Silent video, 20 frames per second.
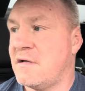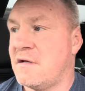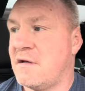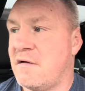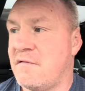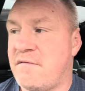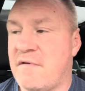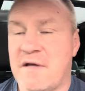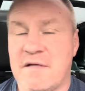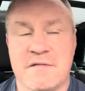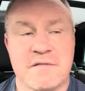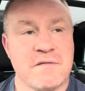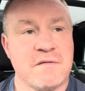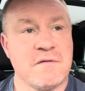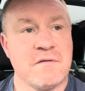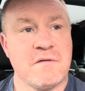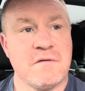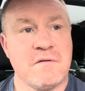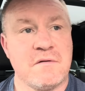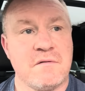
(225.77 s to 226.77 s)
event.
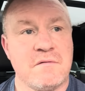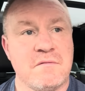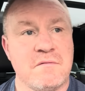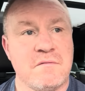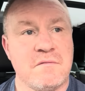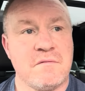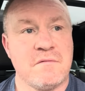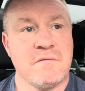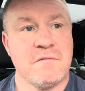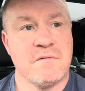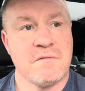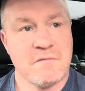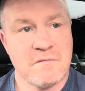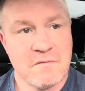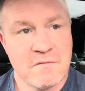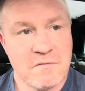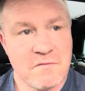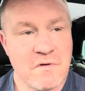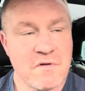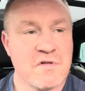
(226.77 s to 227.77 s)

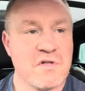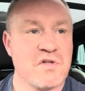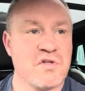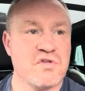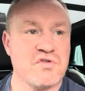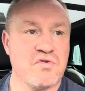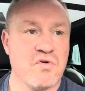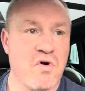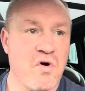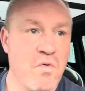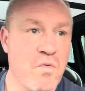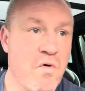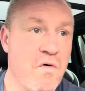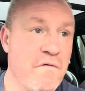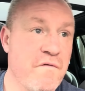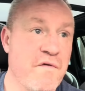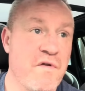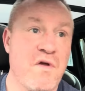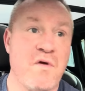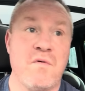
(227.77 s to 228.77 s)
Looked at the door, walked
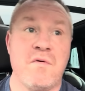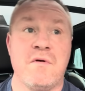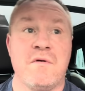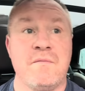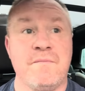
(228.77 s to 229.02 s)
through.